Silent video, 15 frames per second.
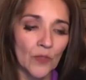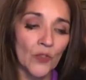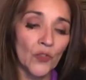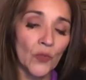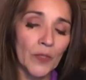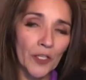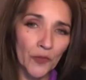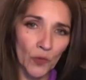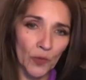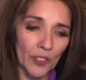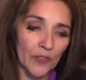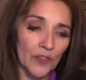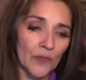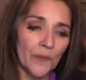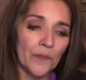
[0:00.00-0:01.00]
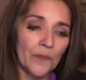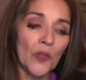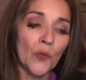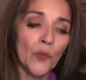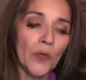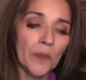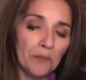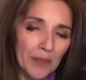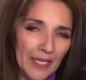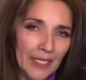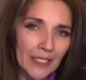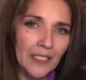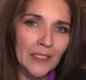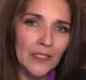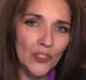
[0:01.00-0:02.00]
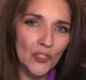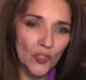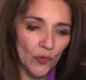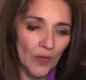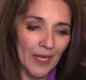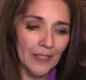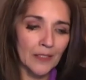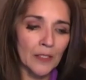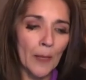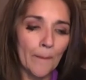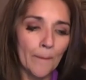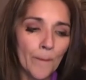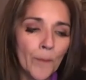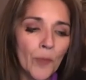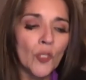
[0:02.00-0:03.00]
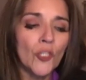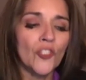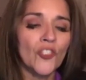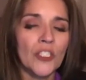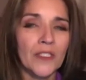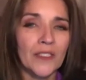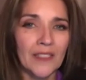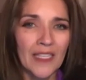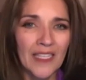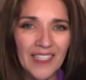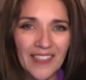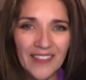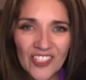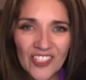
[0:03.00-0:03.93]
So, in other words, repeated stress pushes the